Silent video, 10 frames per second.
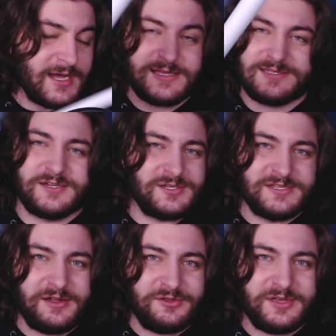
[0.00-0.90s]
Yeah, I
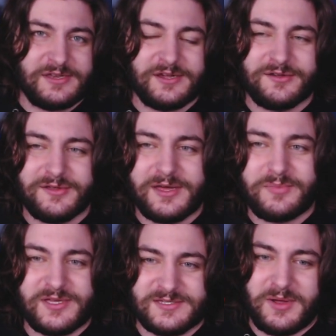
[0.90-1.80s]
seriously doubt you can hear that
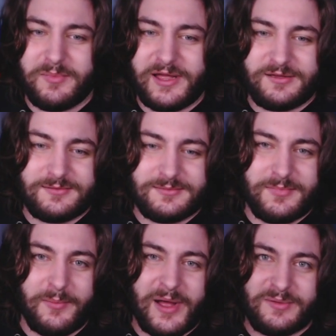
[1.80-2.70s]
because of my mic.
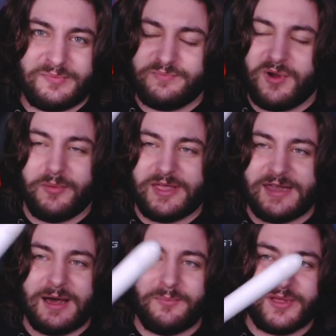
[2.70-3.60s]
My mic probably
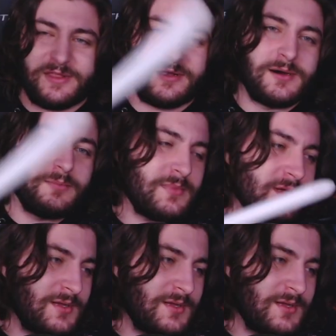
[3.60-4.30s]
cannot pick that up.